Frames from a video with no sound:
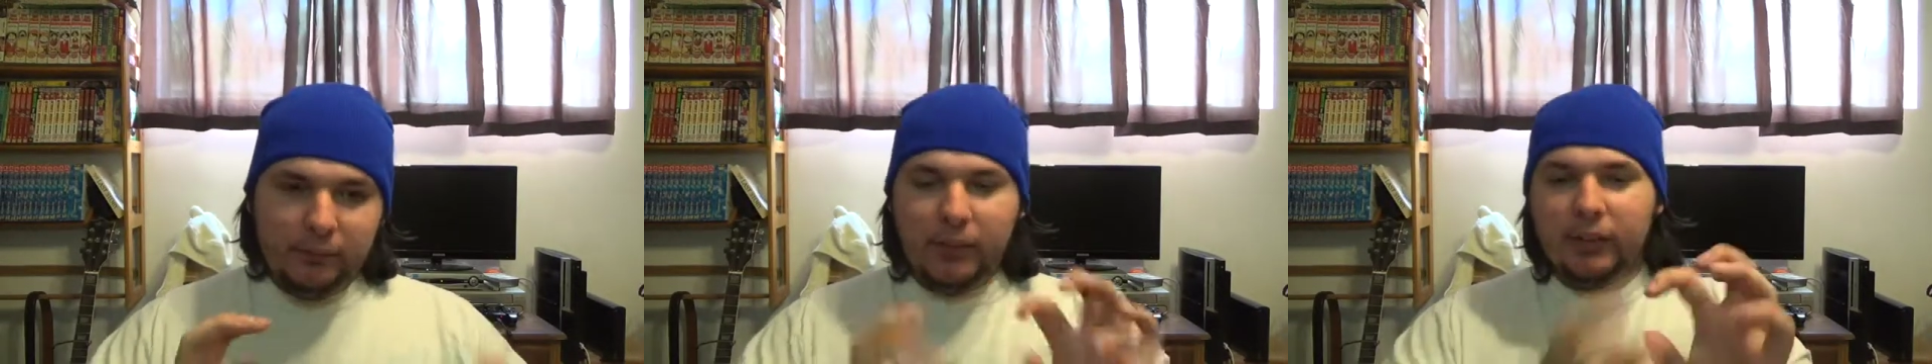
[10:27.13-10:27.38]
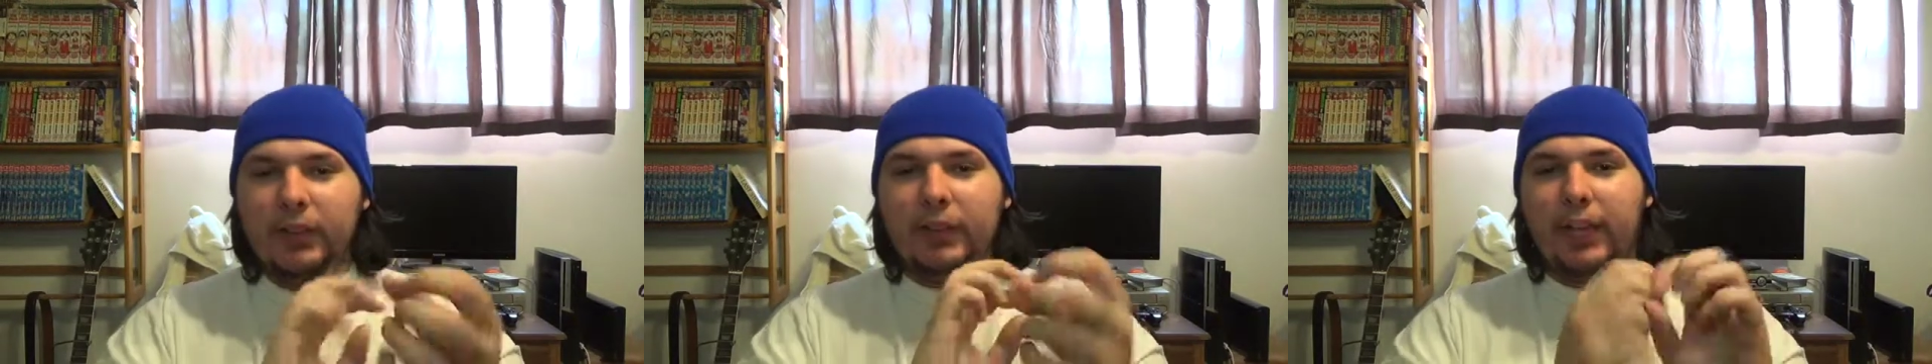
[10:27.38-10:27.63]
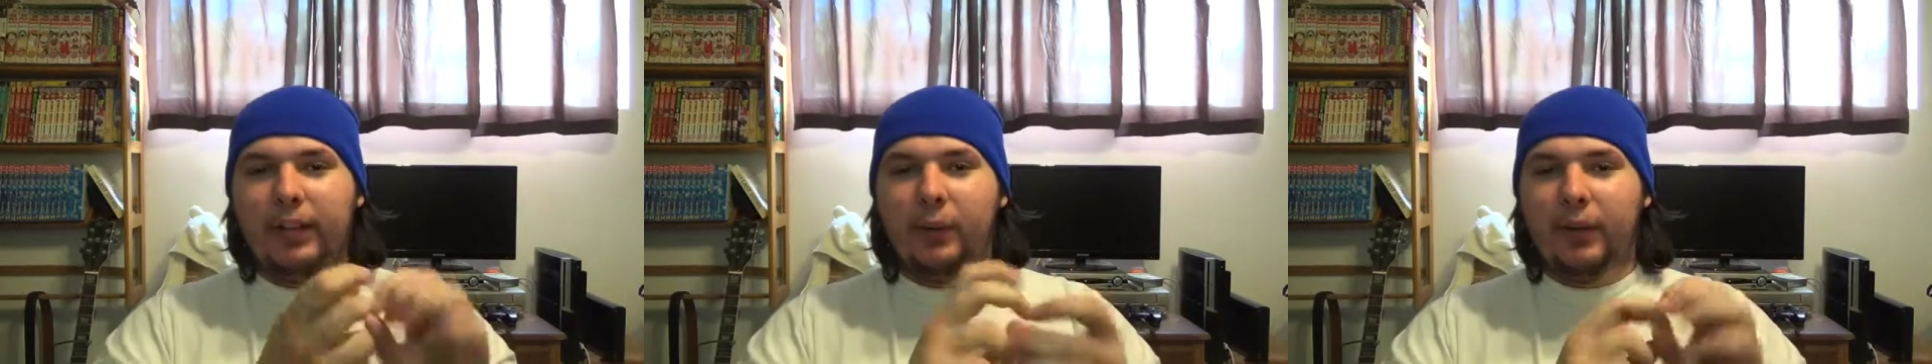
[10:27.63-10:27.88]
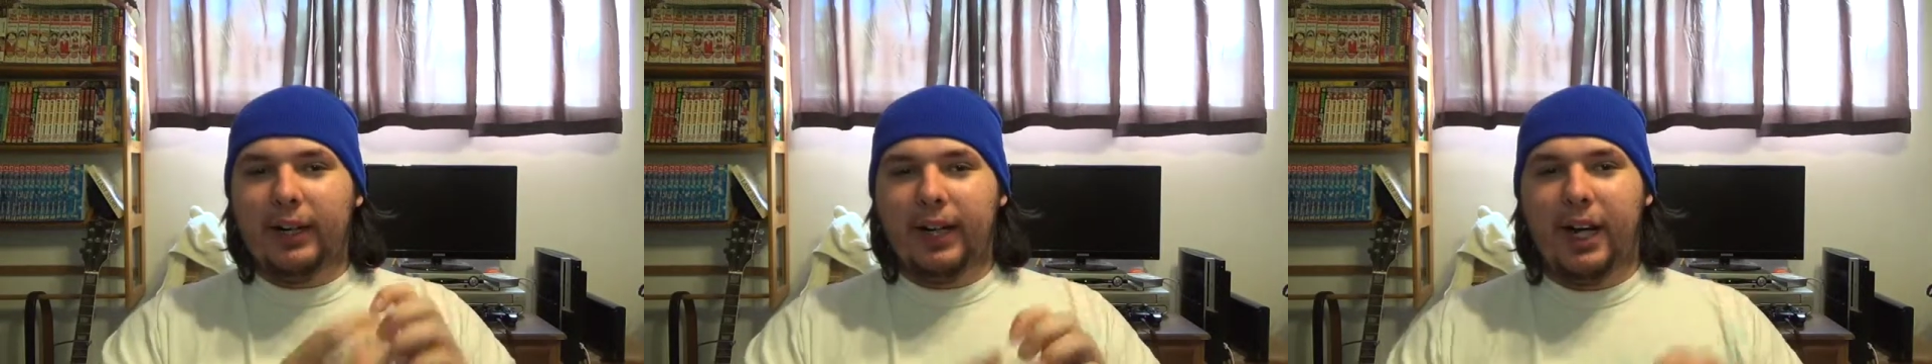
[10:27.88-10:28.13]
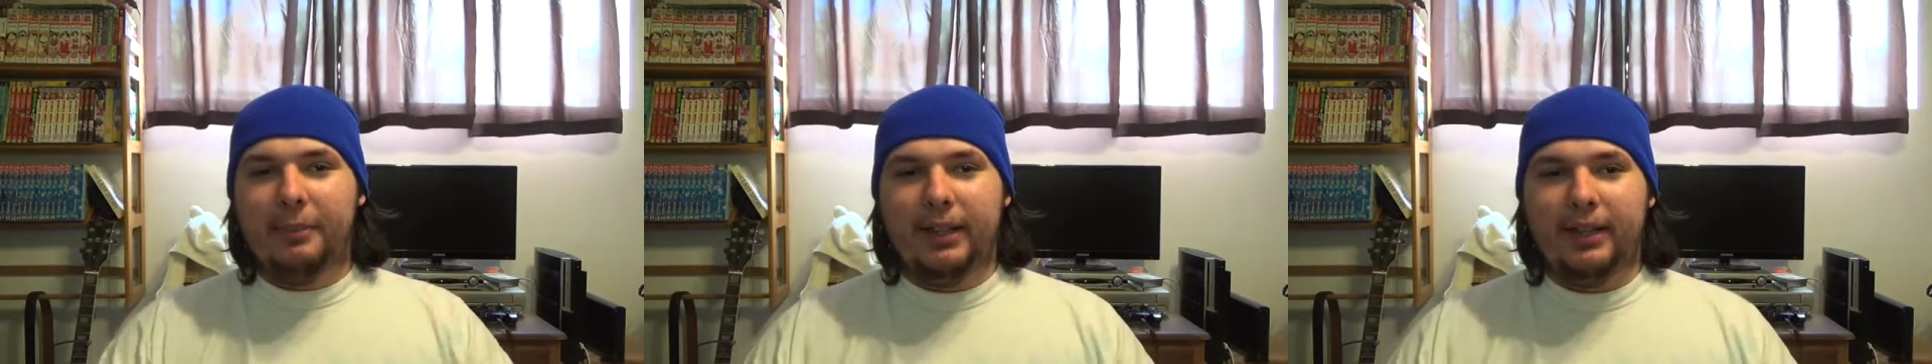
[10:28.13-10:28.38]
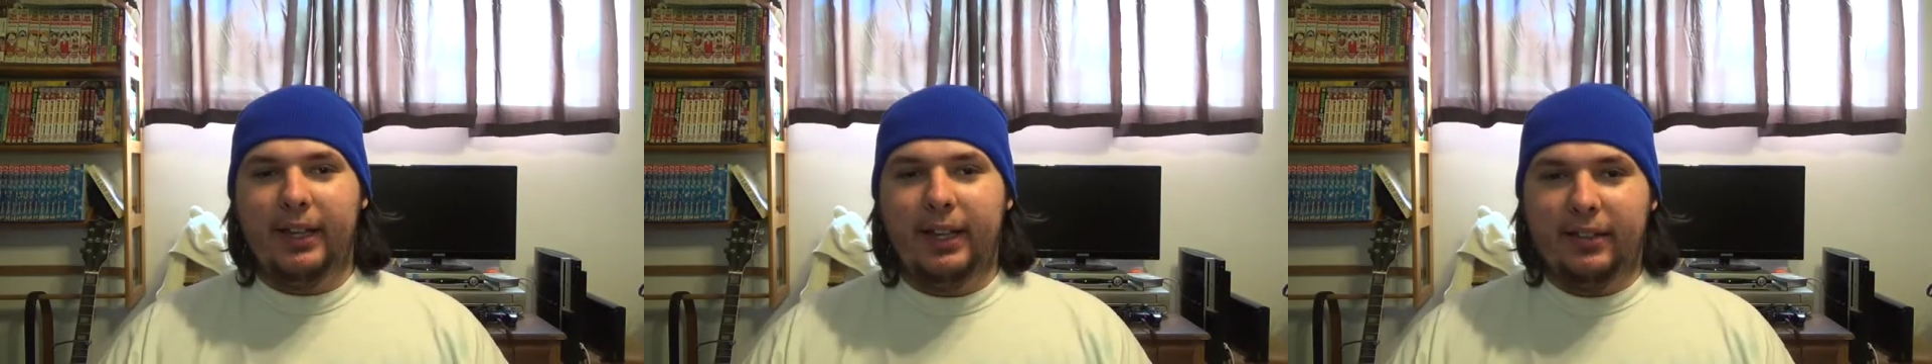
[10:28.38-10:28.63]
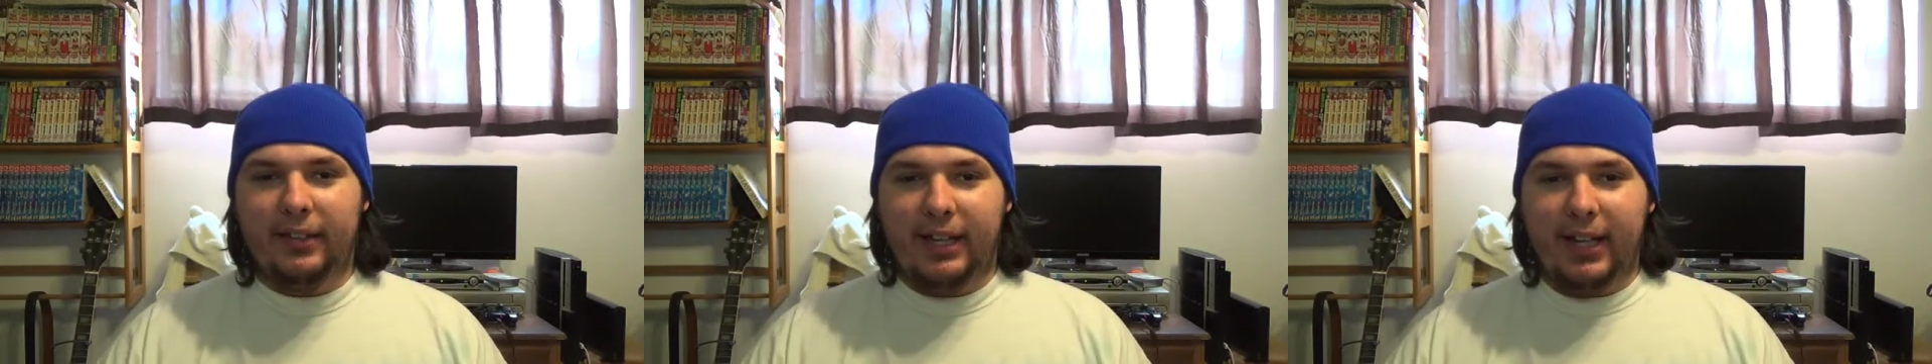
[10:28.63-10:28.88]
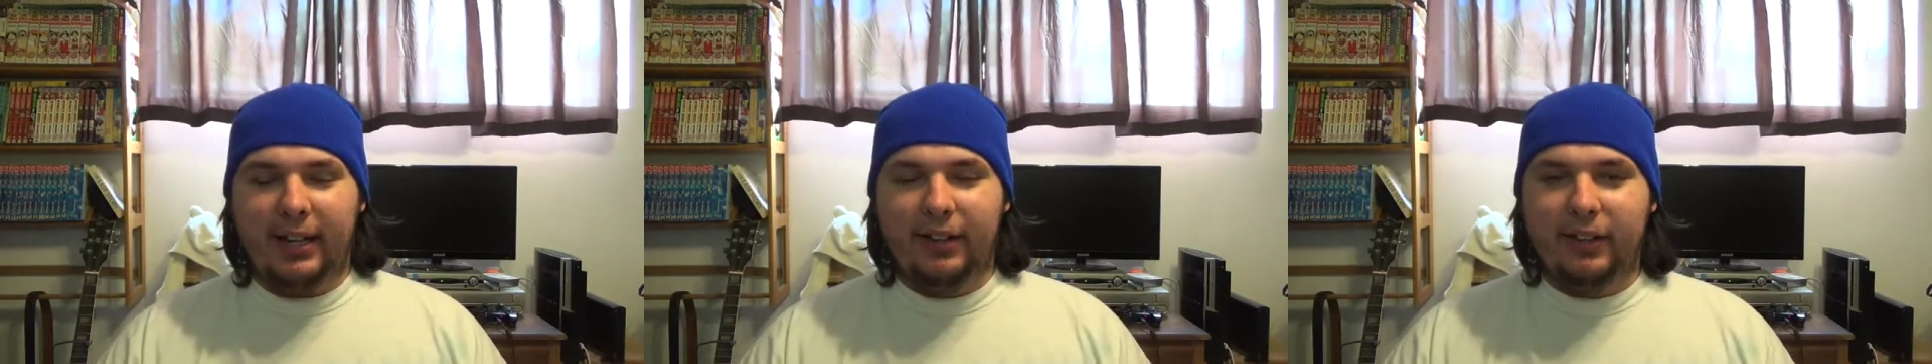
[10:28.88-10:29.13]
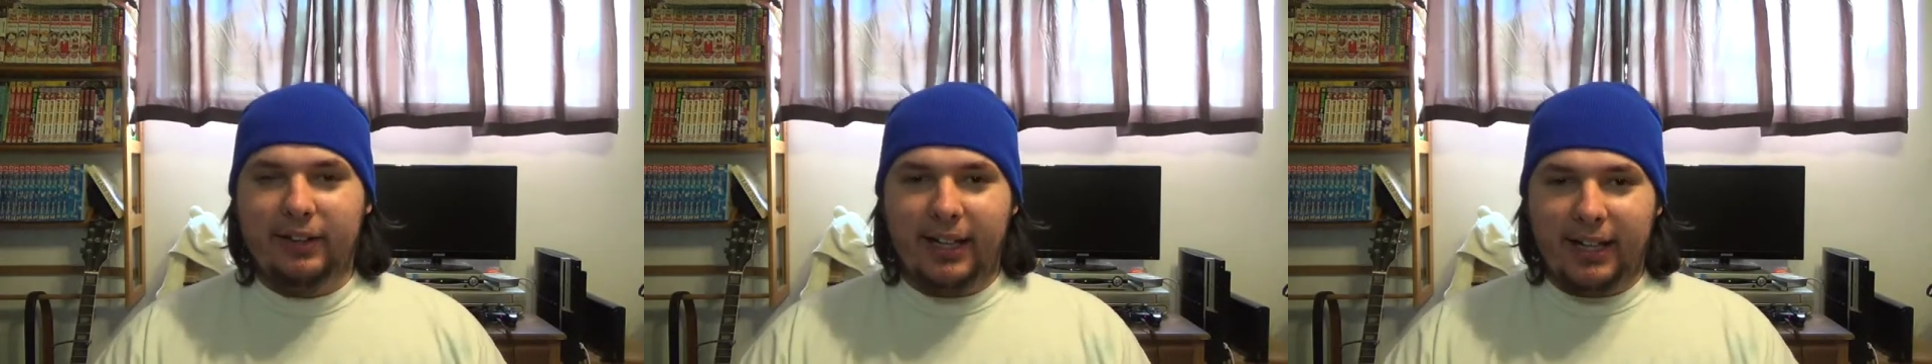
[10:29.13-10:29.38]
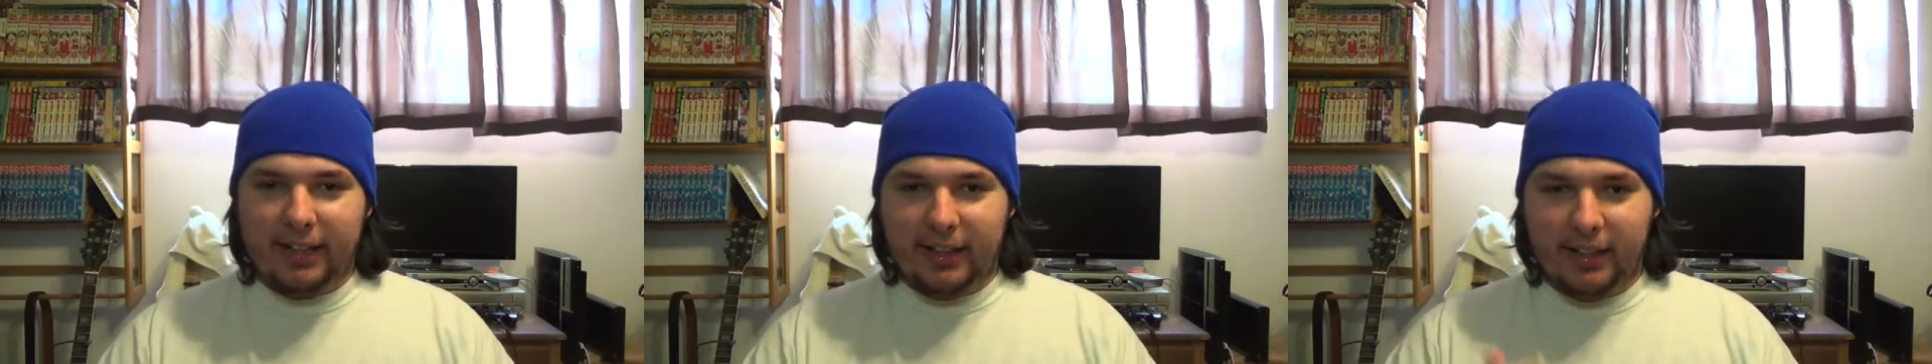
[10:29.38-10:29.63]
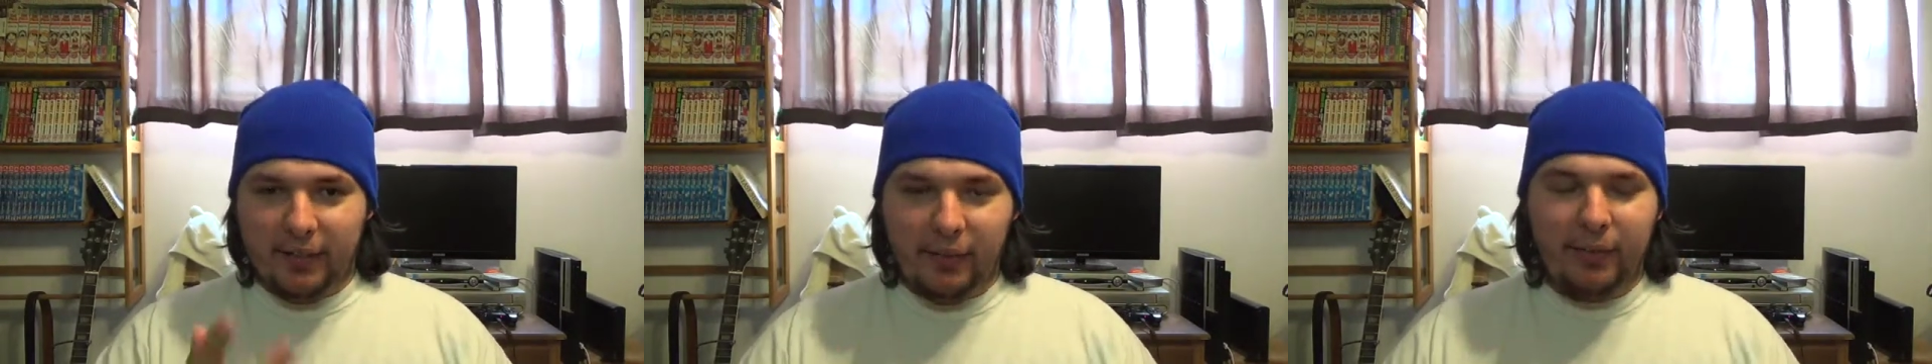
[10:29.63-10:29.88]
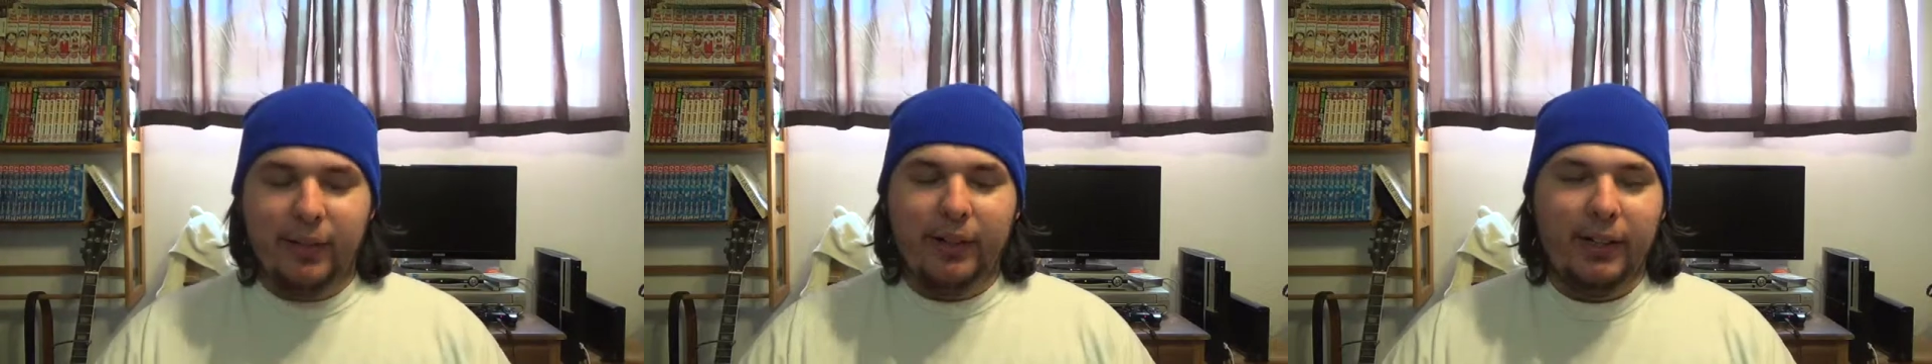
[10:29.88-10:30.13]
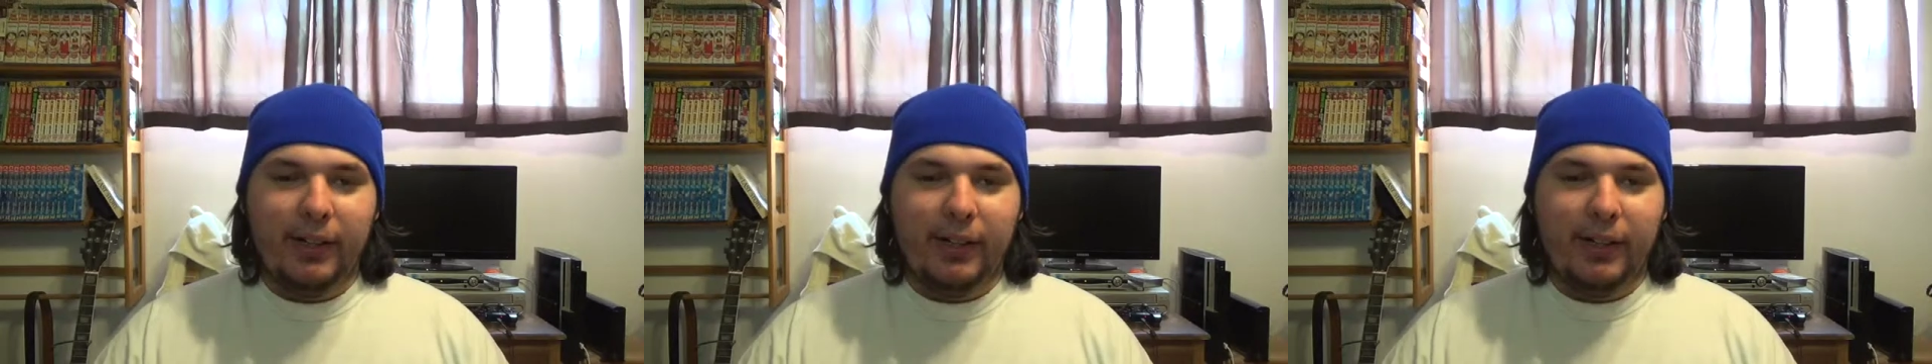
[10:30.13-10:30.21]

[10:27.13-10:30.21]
Little like origami things that kind of looked like, you know,